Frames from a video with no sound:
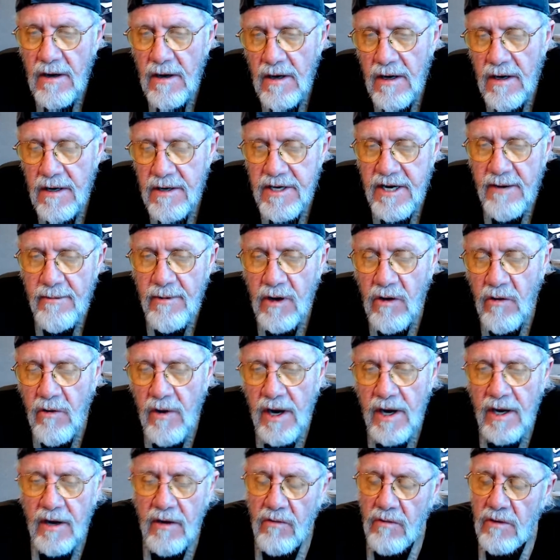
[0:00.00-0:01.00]

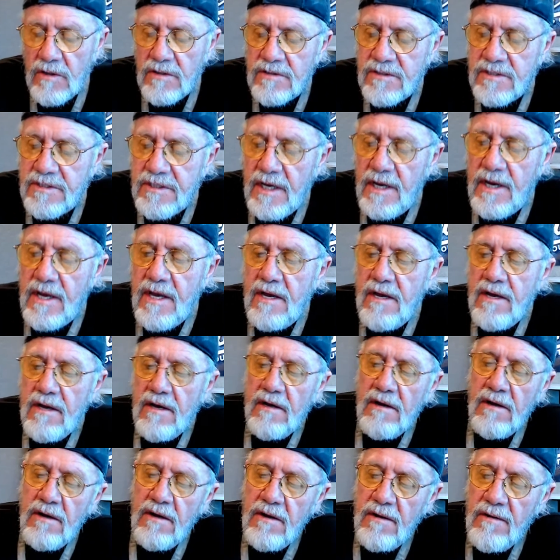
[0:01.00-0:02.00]
Democratic-run city
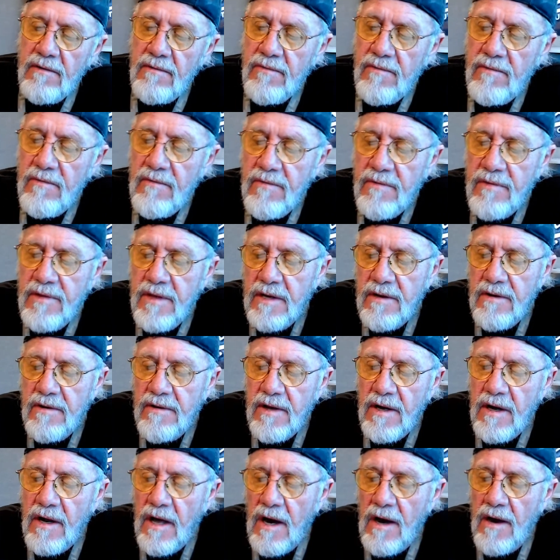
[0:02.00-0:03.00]

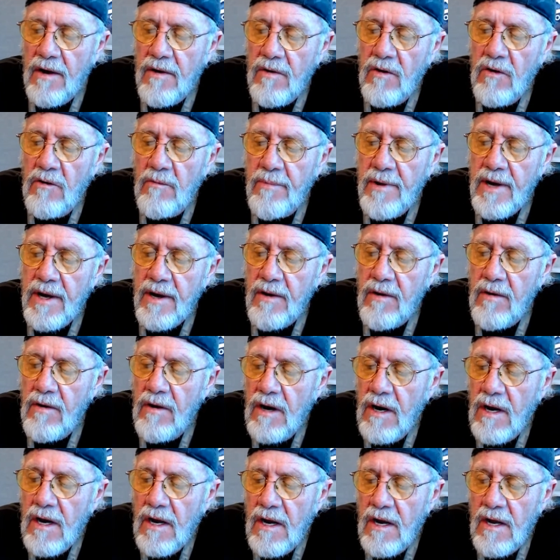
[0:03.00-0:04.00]
that ought to know better.
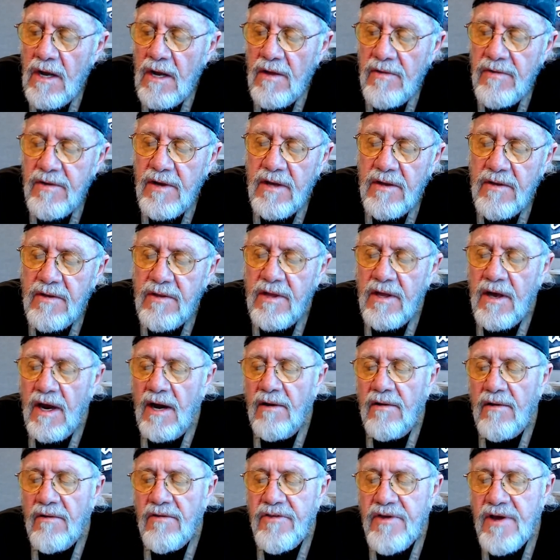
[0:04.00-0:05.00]
The
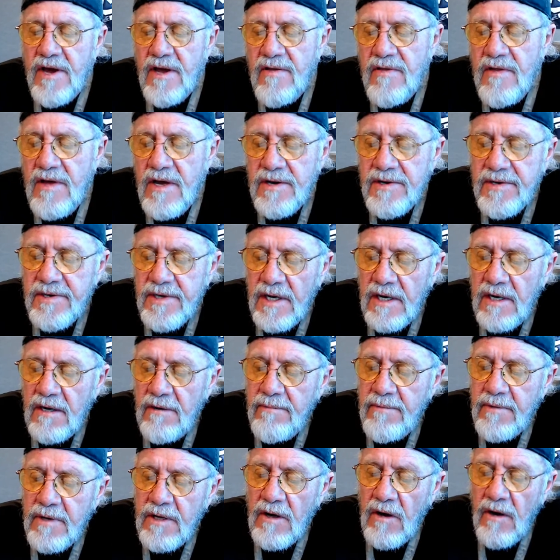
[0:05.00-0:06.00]
other thing that
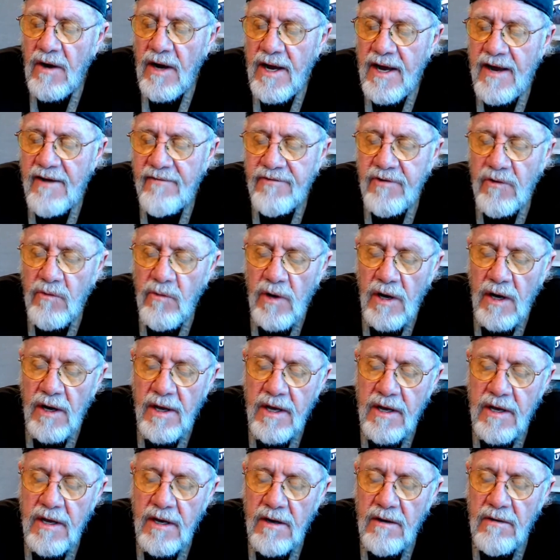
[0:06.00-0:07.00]
I have to
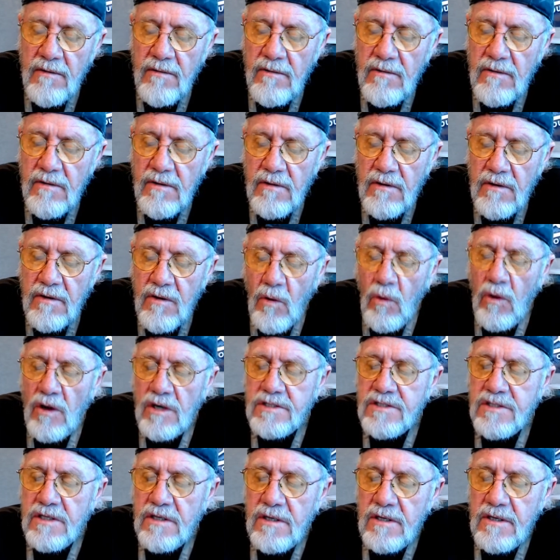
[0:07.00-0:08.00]
really
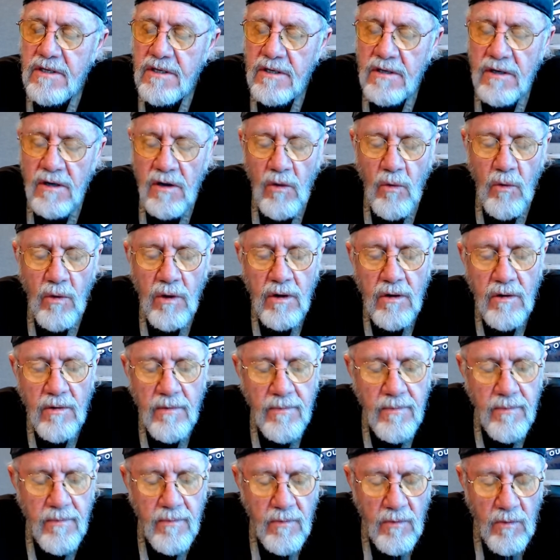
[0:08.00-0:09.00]
question,
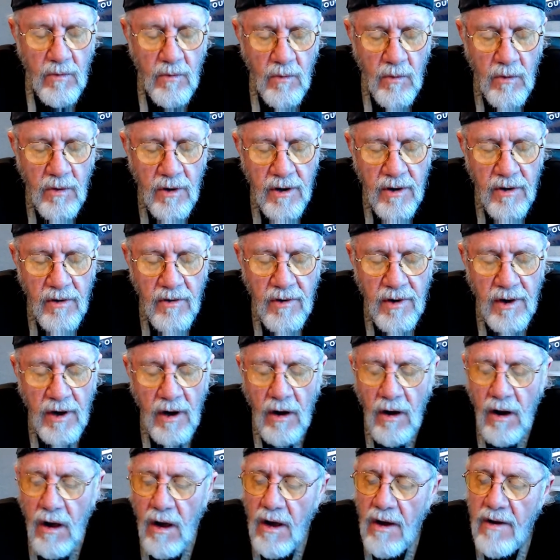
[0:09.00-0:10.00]
we're hearing a
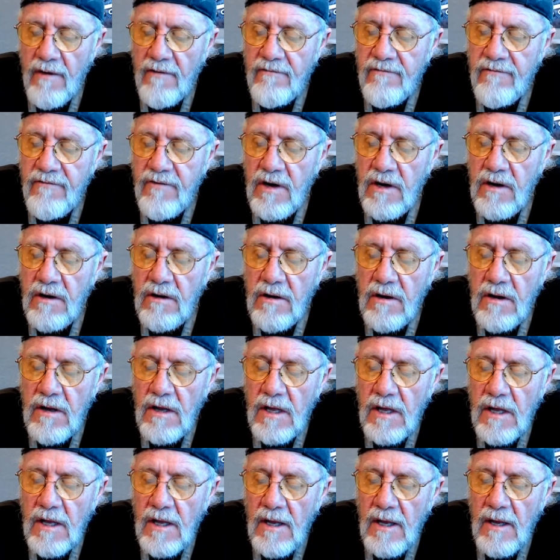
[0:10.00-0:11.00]
lot of
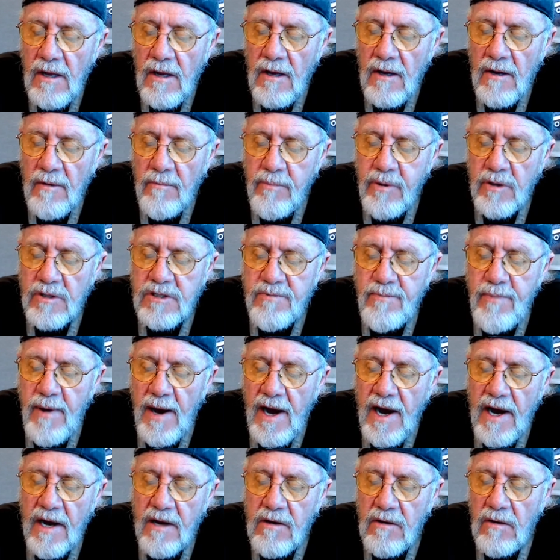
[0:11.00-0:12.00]

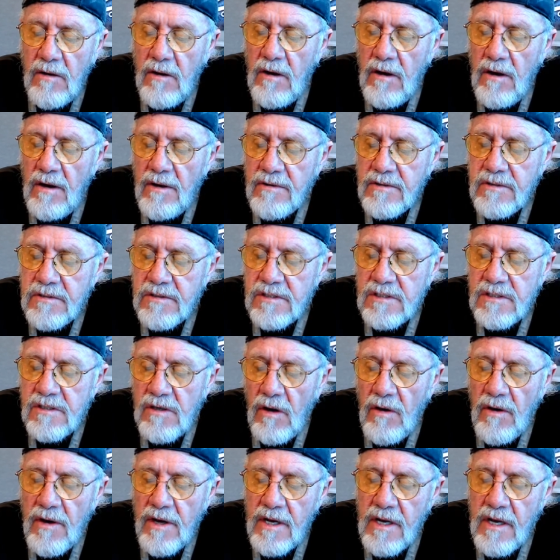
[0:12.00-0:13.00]
pushback on
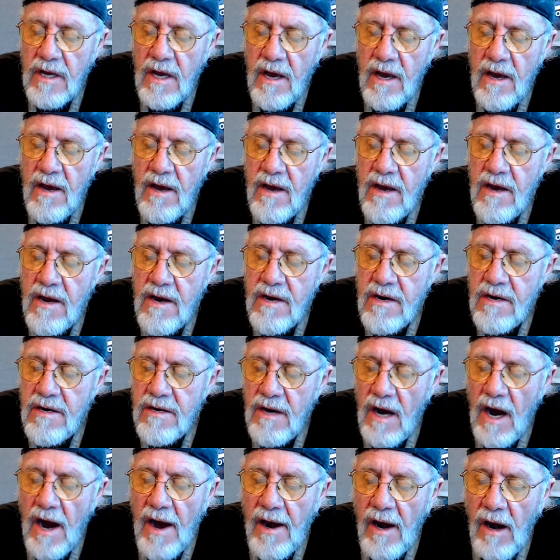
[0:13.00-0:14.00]
starting a
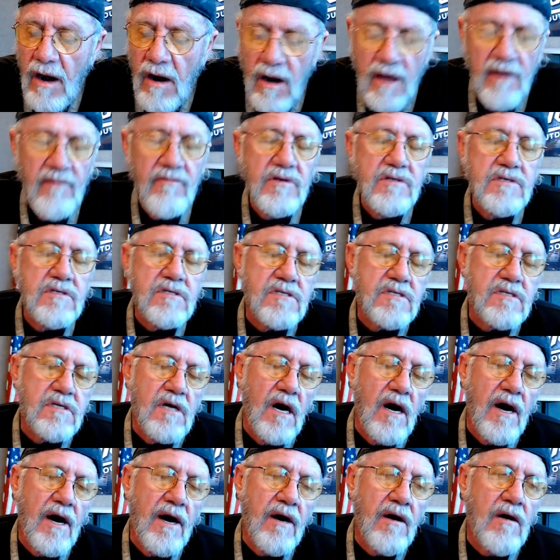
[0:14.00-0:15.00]
9/11
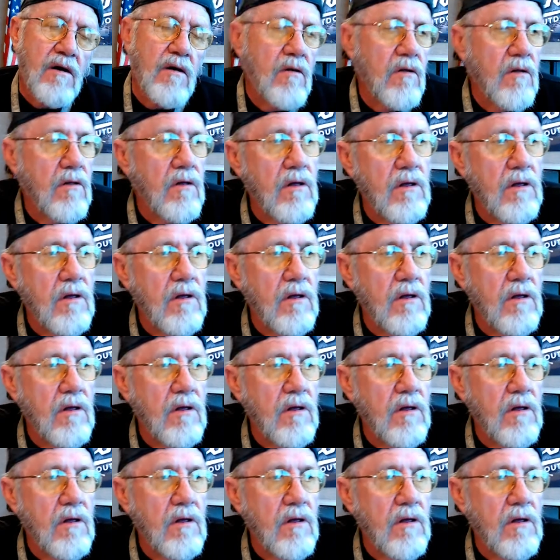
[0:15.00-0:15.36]
style